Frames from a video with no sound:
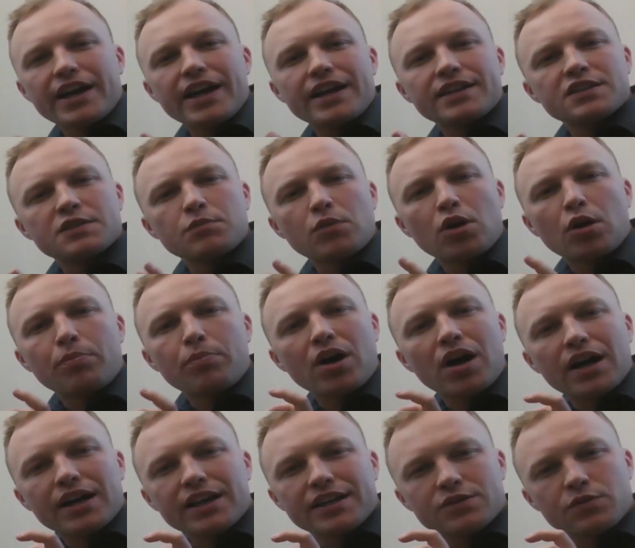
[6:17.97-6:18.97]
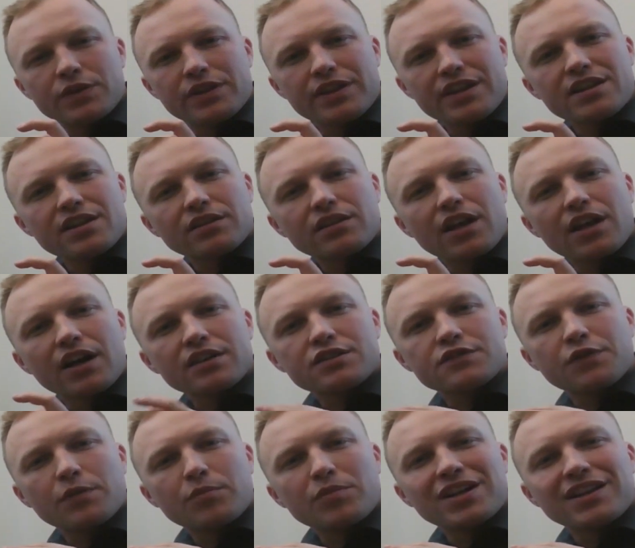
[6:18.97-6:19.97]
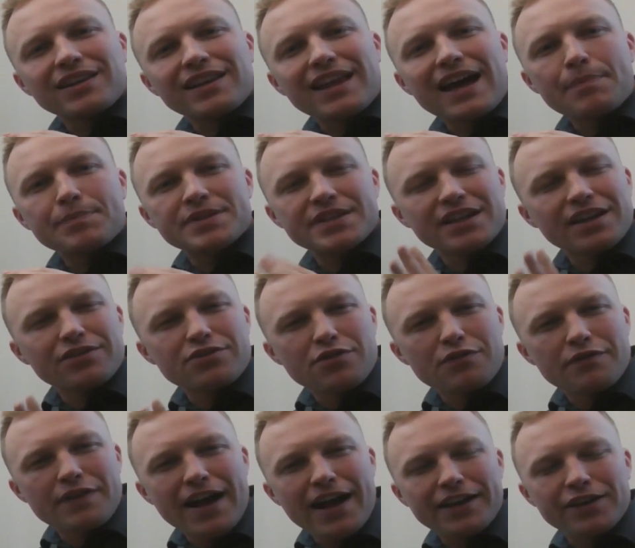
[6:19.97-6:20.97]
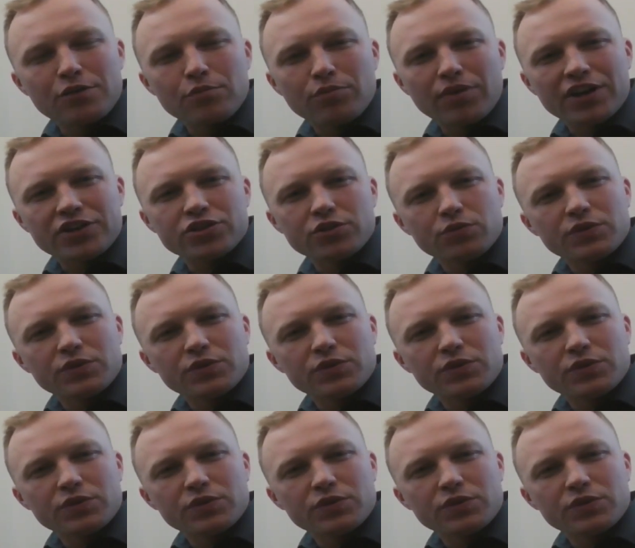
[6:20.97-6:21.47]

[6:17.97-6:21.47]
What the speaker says: and small pockets within the lungs from collapsing under vacuum pressure.